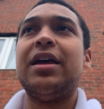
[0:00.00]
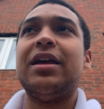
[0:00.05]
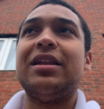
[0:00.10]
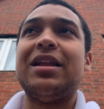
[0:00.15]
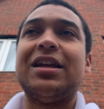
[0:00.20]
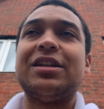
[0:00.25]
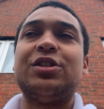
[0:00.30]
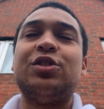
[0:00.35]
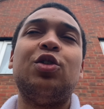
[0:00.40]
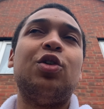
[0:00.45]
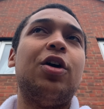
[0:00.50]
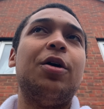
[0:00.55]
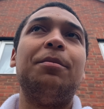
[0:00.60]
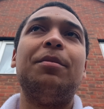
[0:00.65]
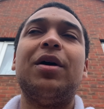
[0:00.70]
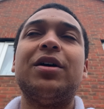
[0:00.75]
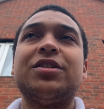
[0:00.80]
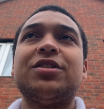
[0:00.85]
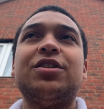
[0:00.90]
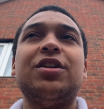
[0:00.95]
That's not a
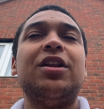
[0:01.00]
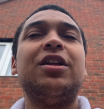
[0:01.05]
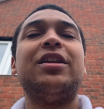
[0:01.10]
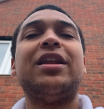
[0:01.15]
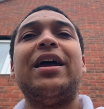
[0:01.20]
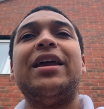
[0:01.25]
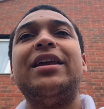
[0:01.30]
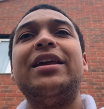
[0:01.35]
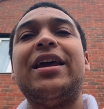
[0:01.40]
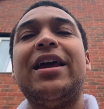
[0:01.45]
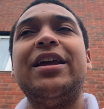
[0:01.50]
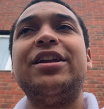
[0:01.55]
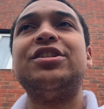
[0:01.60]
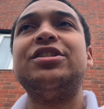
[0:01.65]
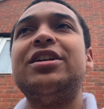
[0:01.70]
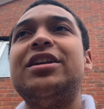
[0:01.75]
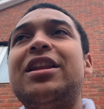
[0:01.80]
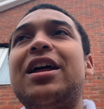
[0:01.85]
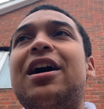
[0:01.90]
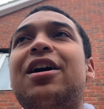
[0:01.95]
muscular 90
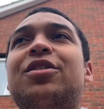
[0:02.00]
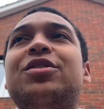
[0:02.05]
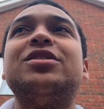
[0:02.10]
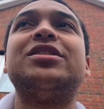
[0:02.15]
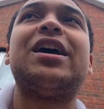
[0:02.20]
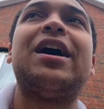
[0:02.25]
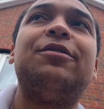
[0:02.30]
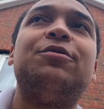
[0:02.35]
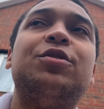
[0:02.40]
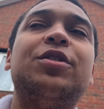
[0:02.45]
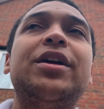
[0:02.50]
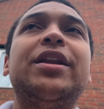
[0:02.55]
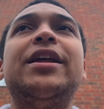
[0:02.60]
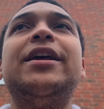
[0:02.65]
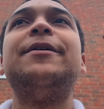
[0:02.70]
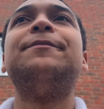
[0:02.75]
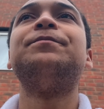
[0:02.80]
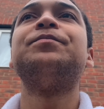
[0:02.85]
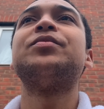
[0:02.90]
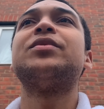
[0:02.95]
kg that I was at, really.